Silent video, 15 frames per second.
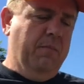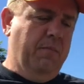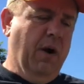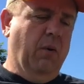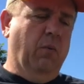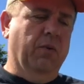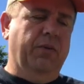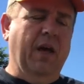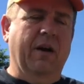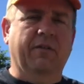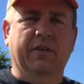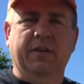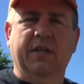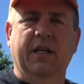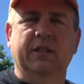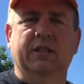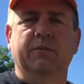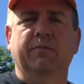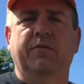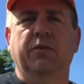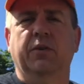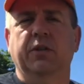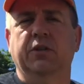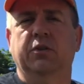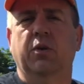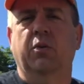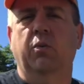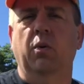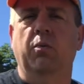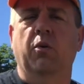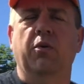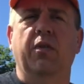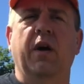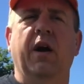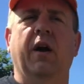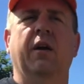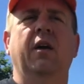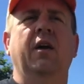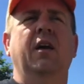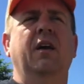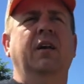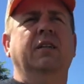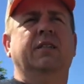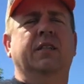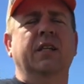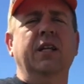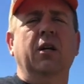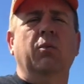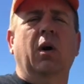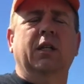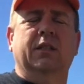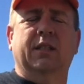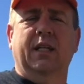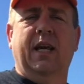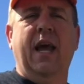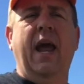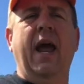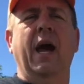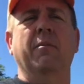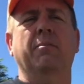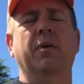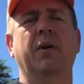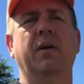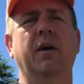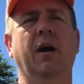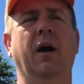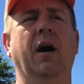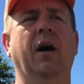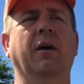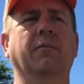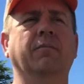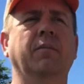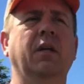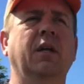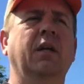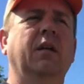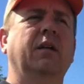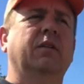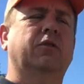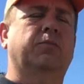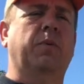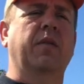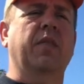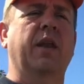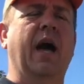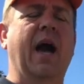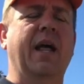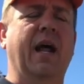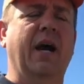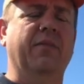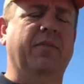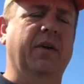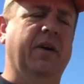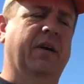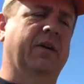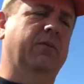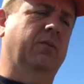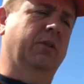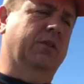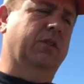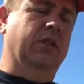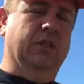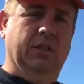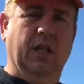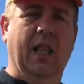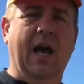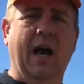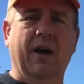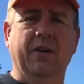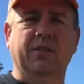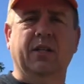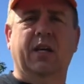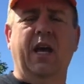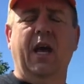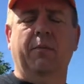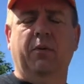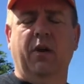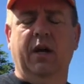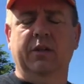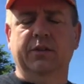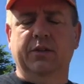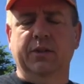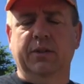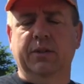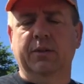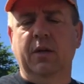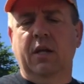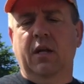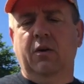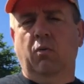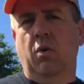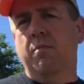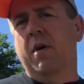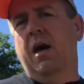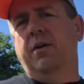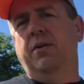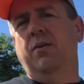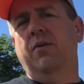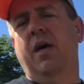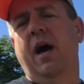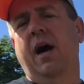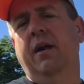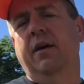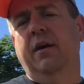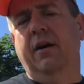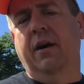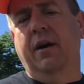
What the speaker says: But we'll definitely take some footage when we're there. Cindy wants to camp, spend the night out there, which is allowed. It's a campground, so we may do that.